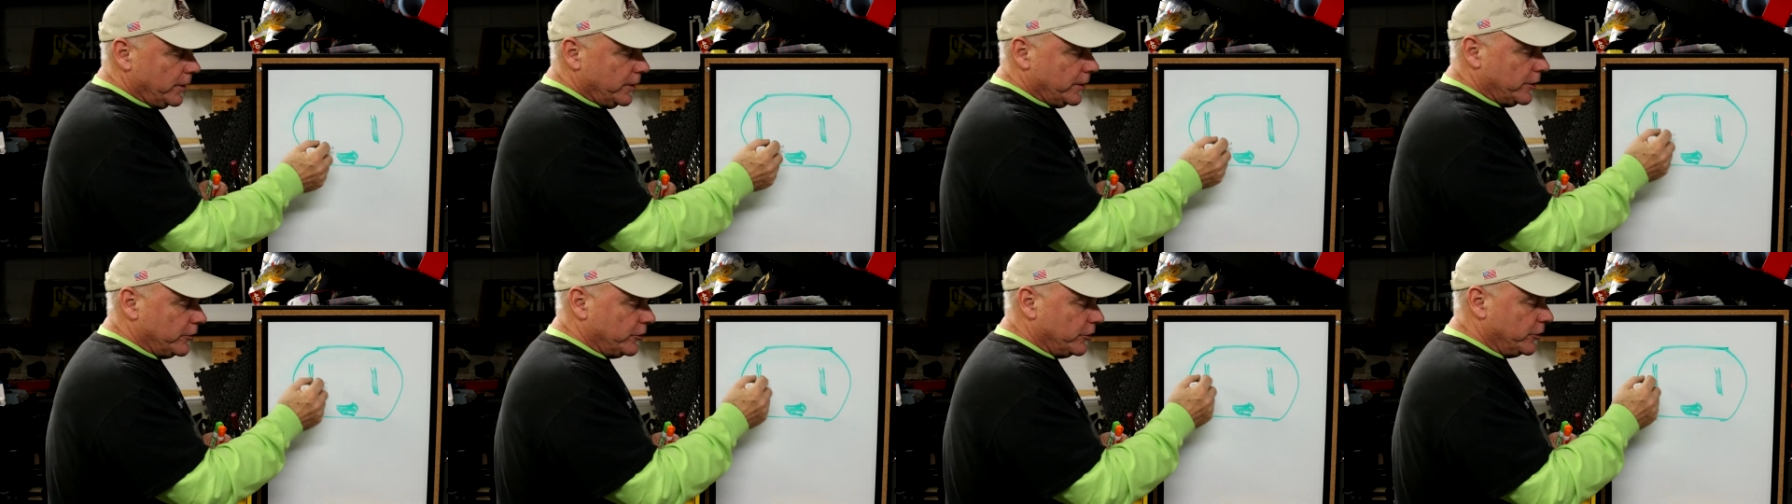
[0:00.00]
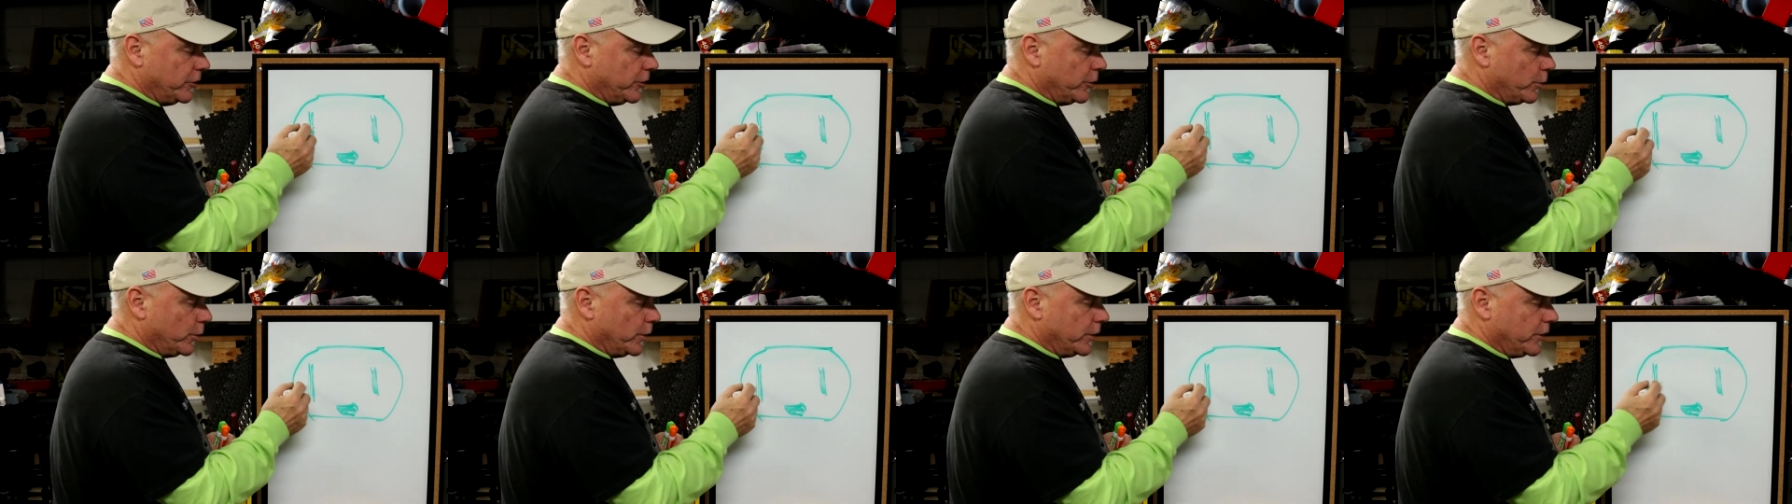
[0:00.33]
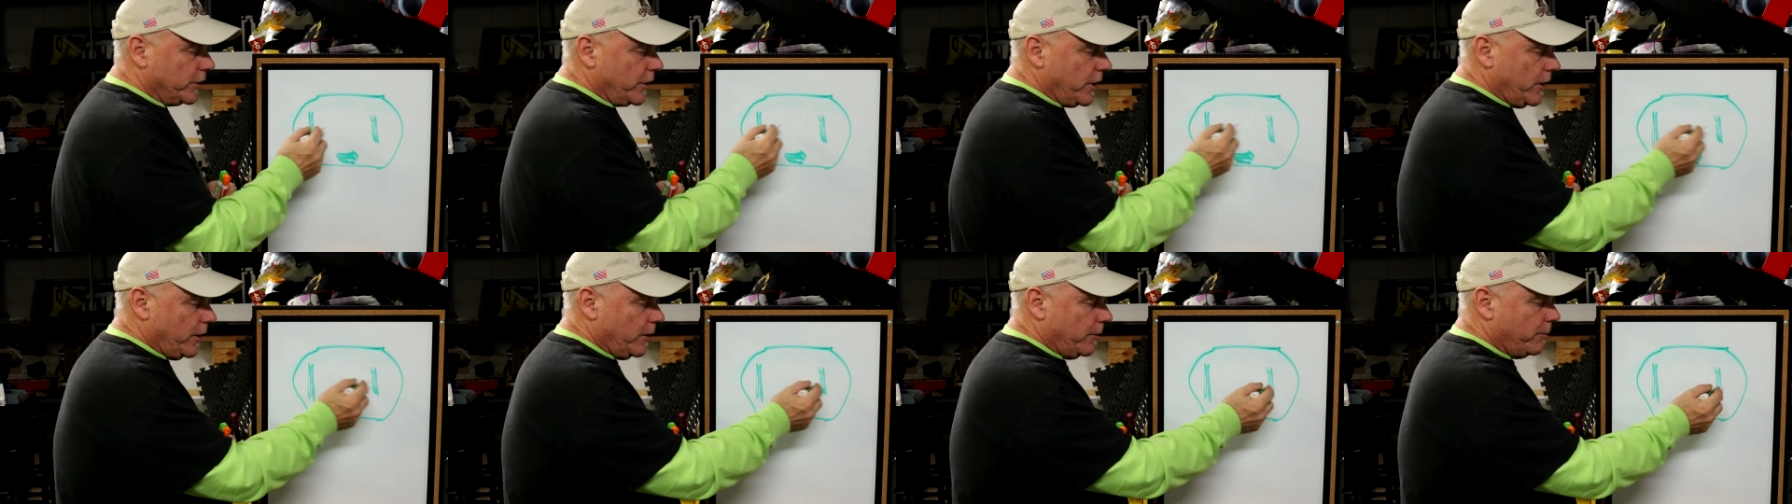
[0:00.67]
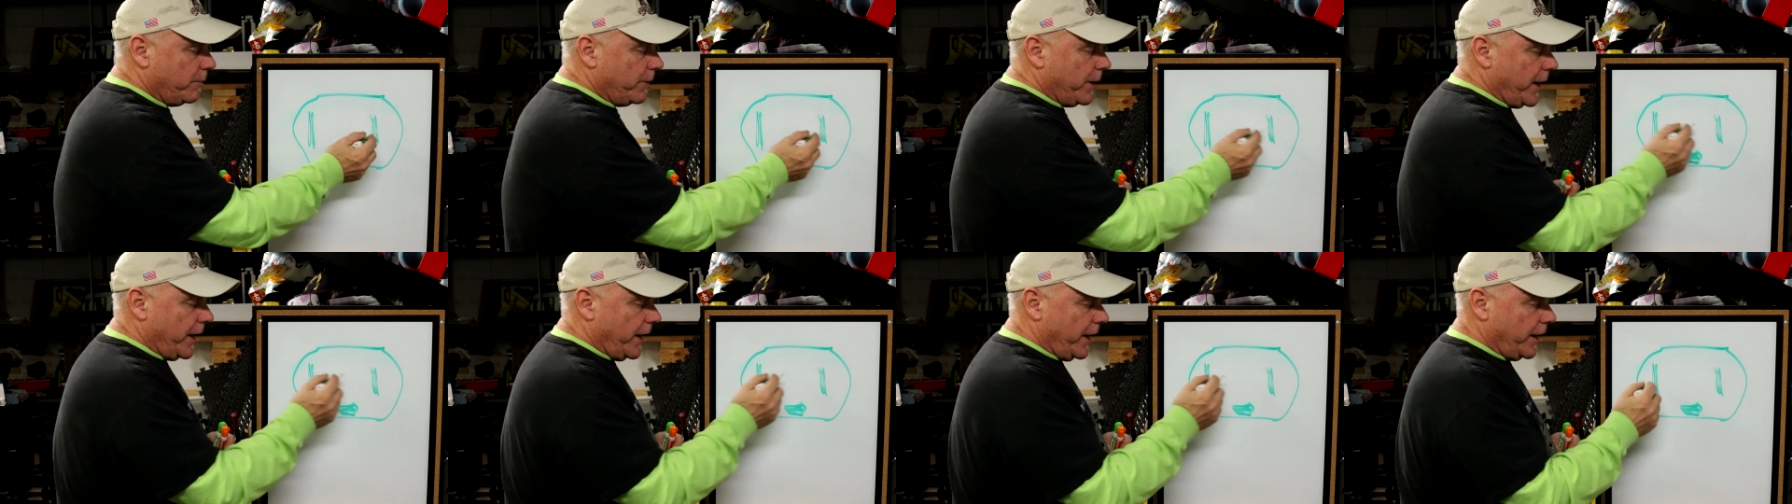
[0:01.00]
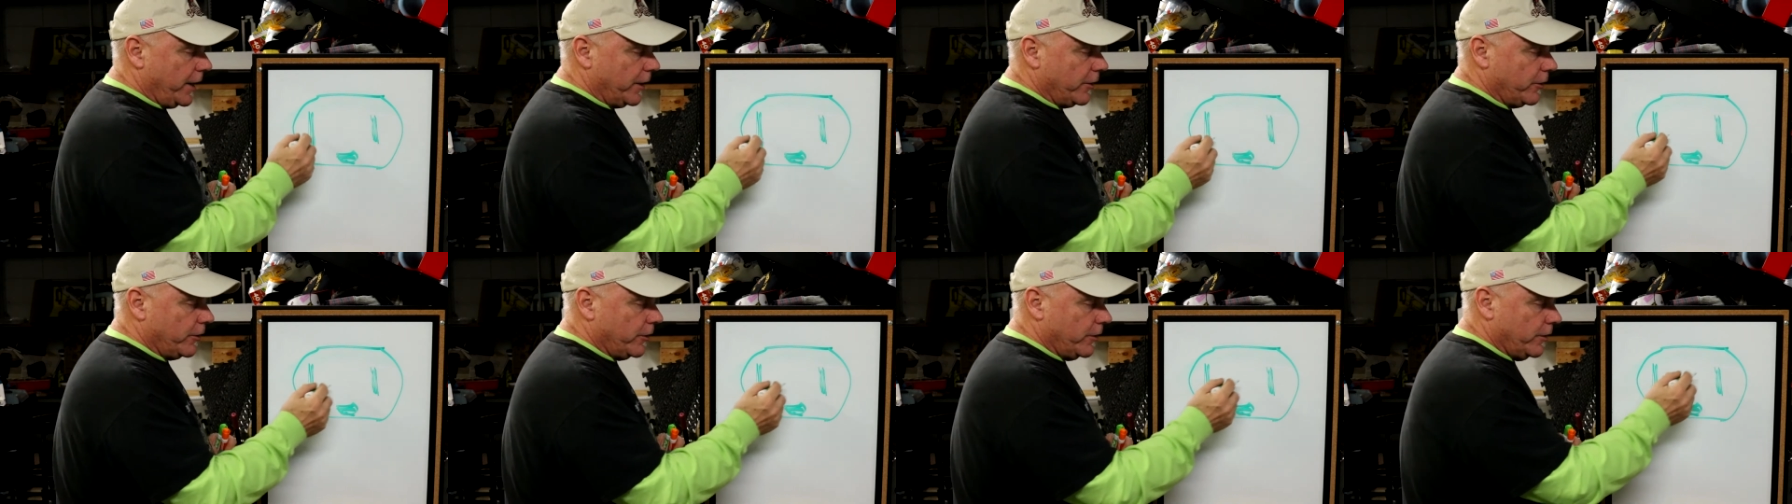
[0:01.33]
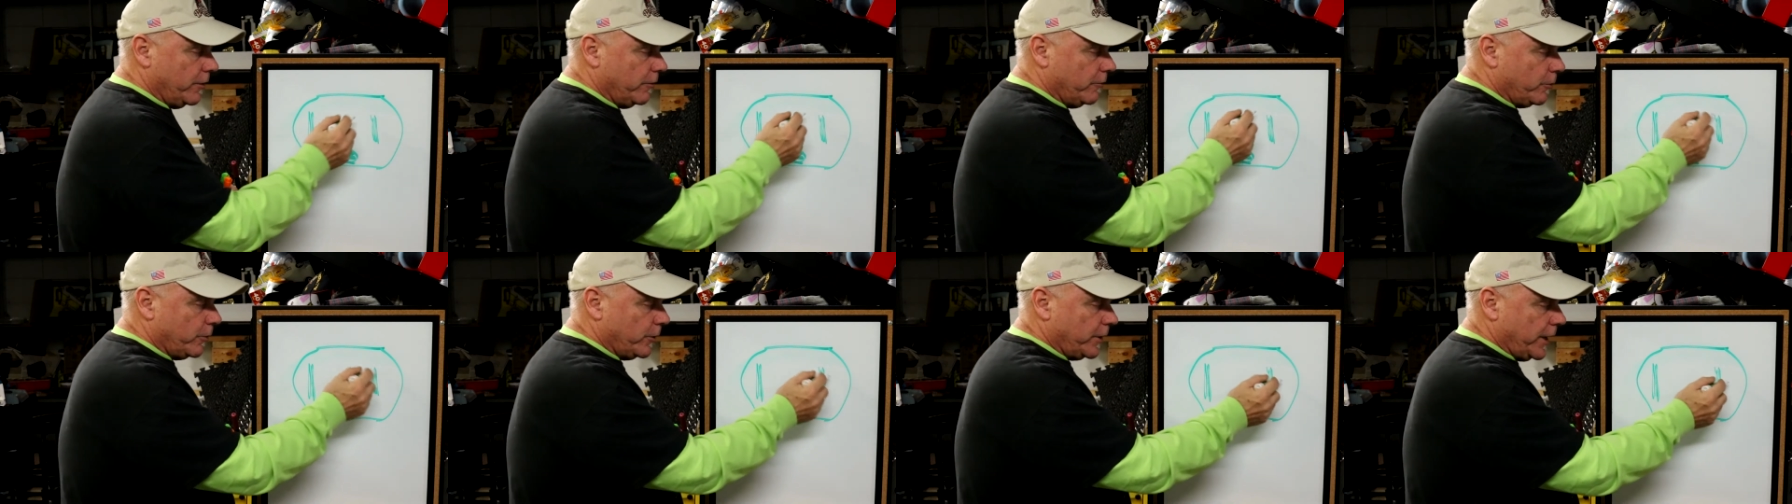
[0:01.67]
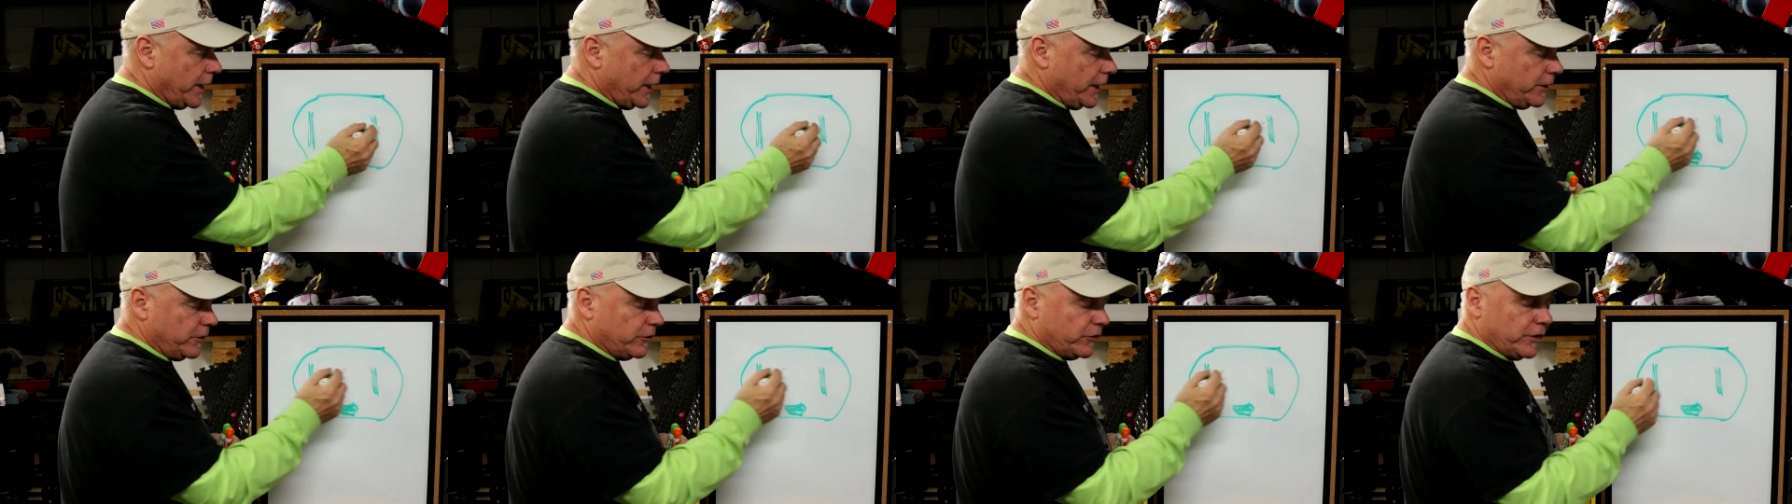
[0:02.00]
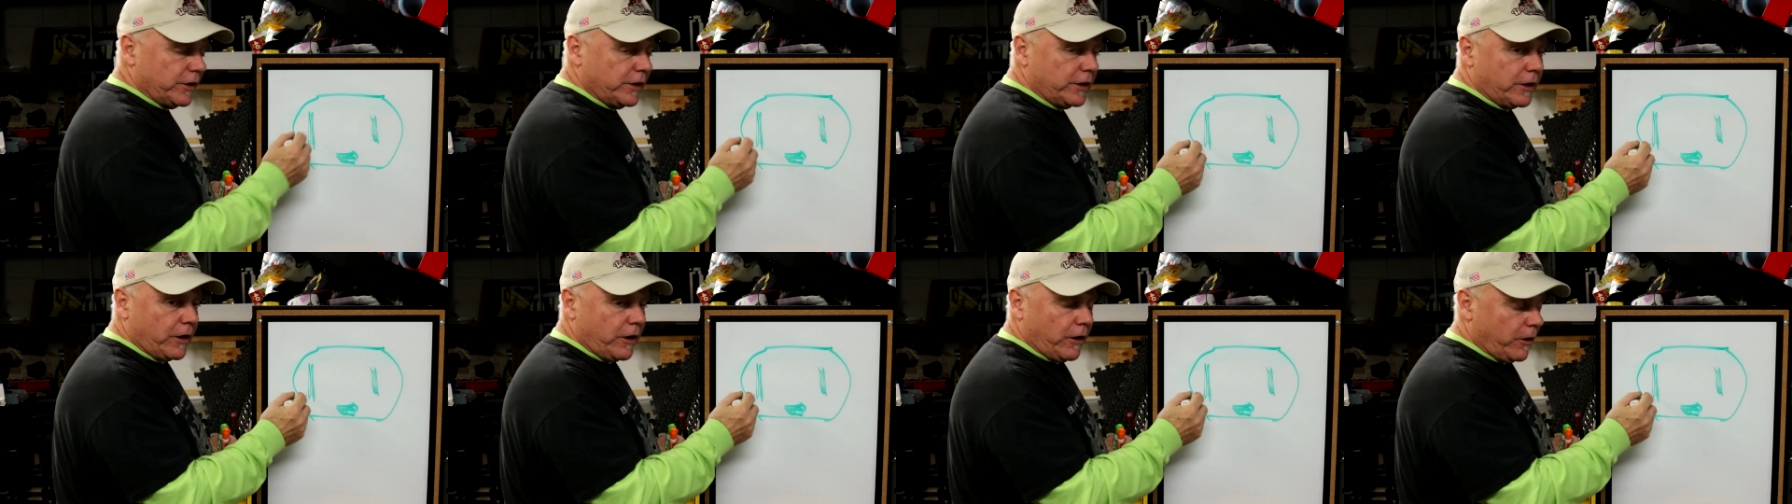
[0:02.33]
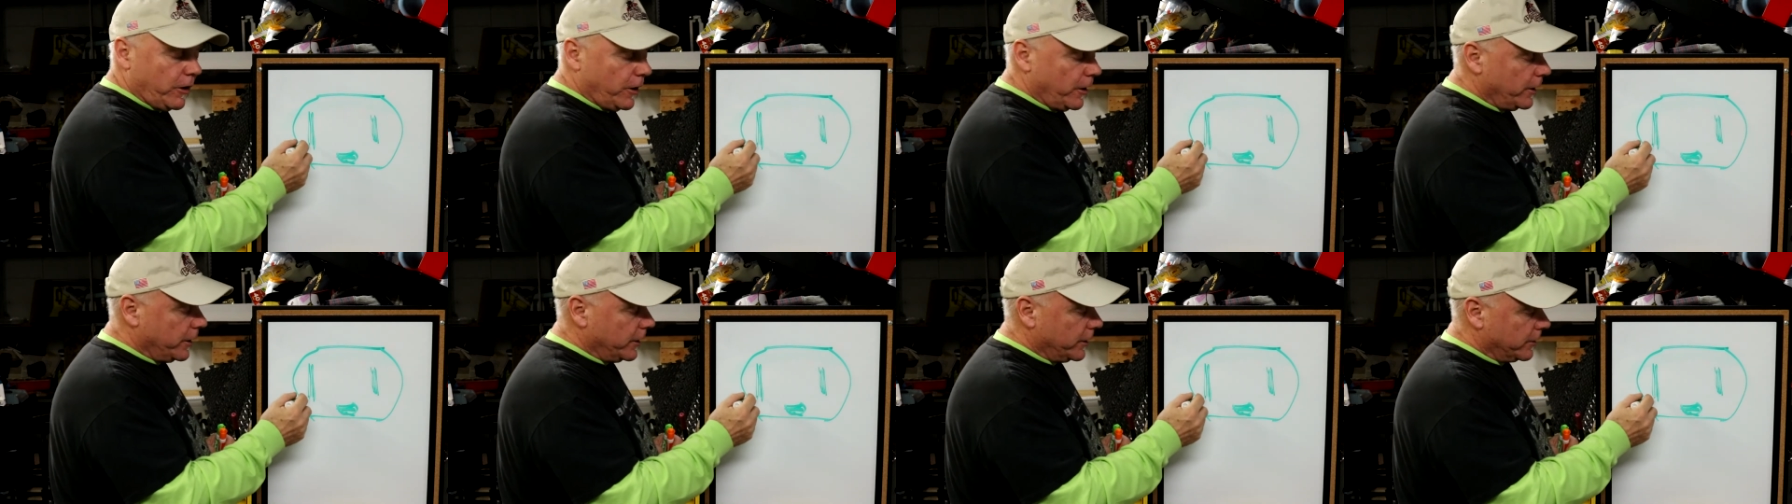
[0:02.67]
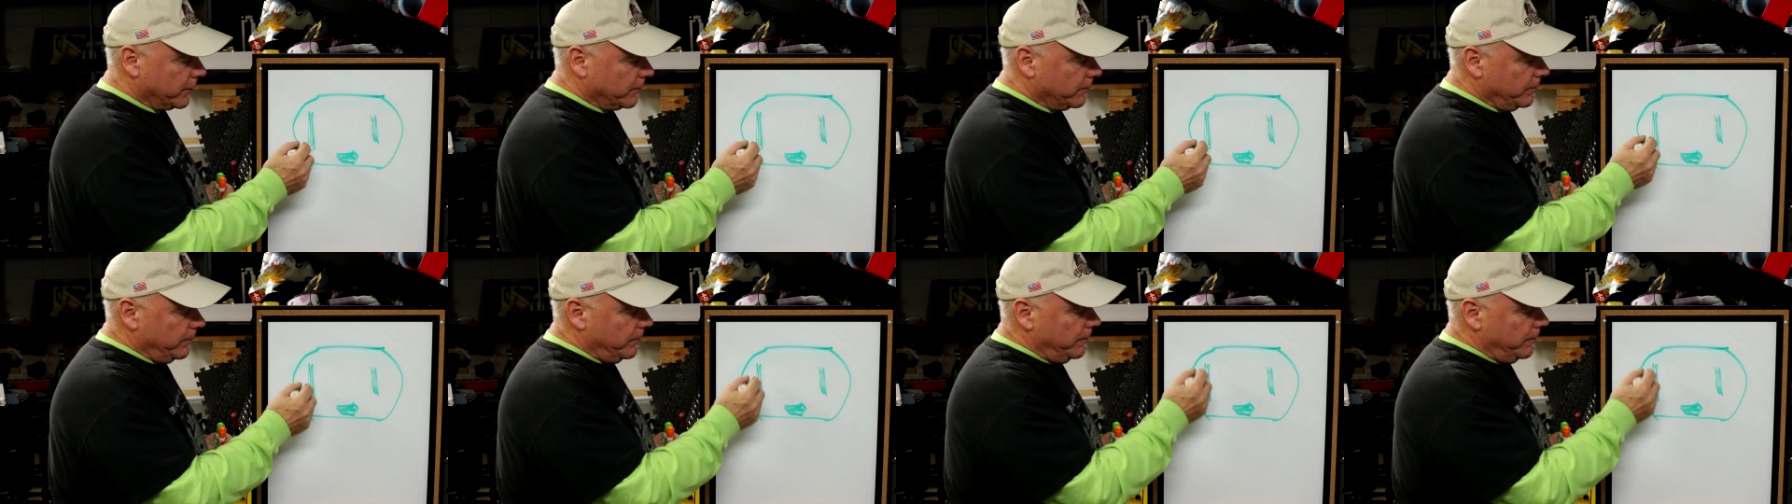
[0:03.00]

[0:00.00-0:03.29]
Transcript: This is the return path for the AC current.